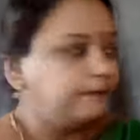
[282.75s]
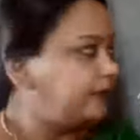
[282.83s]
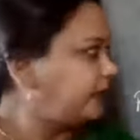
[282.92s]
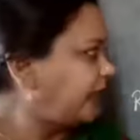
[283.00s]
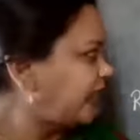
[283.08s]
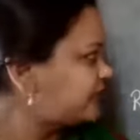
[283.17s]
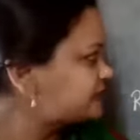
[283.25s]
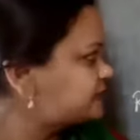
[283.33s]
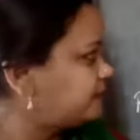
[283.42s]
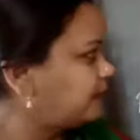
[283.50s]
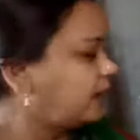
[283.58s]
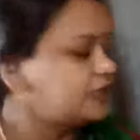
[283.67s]
But as
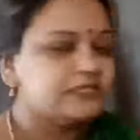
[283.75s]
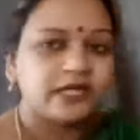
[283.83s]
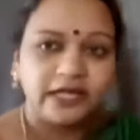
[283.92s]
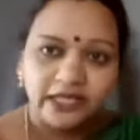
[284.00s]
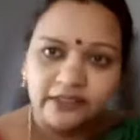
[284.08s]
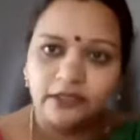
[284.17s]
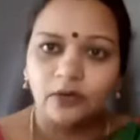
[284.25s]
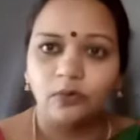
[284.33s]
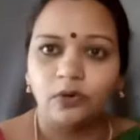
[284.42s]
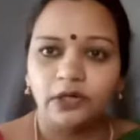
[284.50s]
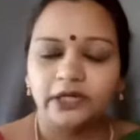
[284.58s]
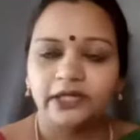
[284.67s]
the plants are in the
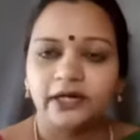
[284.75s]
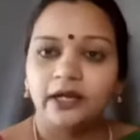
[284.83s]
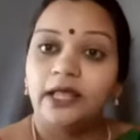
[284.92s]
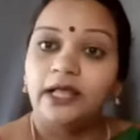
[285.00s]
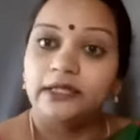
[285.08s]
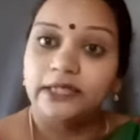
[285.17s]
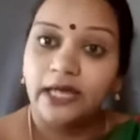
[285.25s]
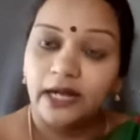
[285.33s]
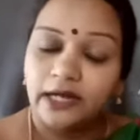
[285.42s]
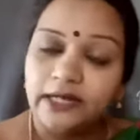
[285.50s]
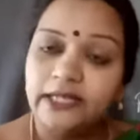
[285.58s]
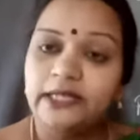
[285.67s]
water, they are
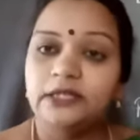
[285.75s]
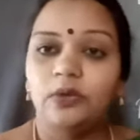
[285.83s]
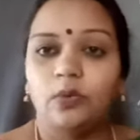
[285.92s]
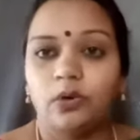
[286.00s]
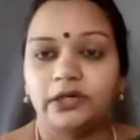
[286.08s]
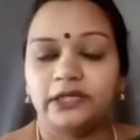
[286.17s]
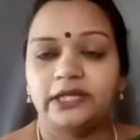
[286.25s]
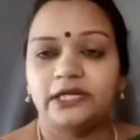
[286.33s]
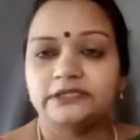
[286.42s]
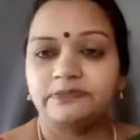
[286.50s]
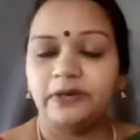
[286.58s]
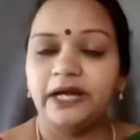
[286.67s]
already in the water, there
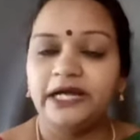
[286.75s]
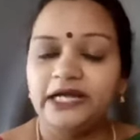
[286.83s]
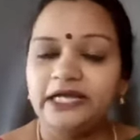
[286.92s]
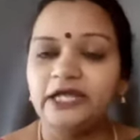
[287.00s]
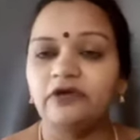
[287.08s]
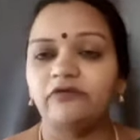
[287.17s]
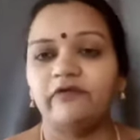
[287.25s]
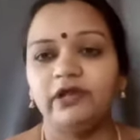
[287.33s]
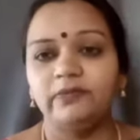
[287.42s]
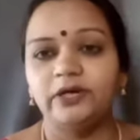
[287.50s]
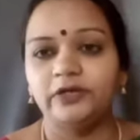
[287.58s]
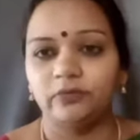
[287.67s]
is plenty of
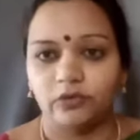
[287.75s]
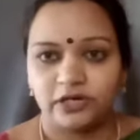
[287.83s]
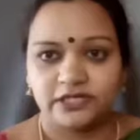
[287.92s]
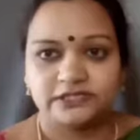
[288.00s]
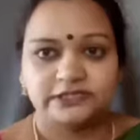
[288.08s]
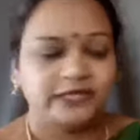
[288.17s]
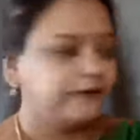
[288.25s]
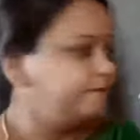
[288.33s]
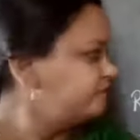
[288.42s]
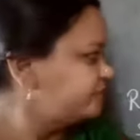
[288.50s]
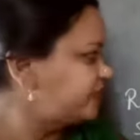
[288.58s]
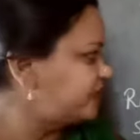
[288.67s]
availability of water is there.
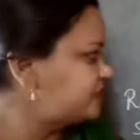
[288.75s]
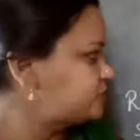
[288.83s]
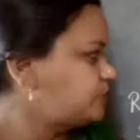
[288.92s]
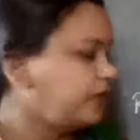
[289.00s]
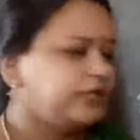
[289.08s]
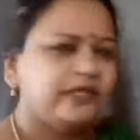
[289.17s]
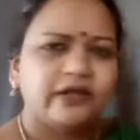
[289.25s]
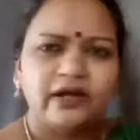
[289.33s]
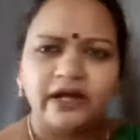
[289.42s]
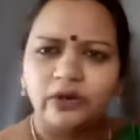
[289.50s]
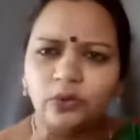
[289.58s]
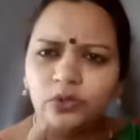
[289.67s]
That is why
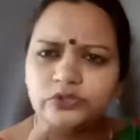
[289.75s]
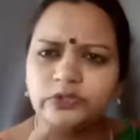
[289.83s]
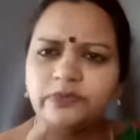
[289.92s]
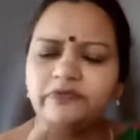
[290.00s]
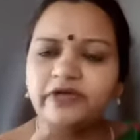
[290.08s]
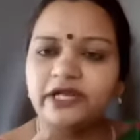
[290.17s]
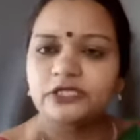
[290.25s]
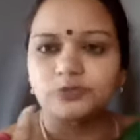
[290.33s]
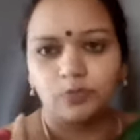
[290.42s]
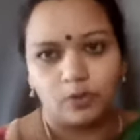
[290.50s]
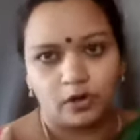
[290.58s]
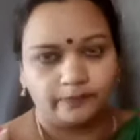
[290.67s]
their roots will be very
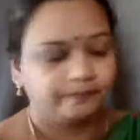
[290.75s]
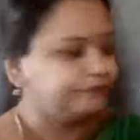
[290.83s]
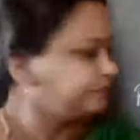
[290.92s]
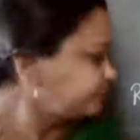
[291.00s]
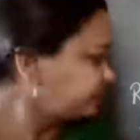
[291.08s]
small.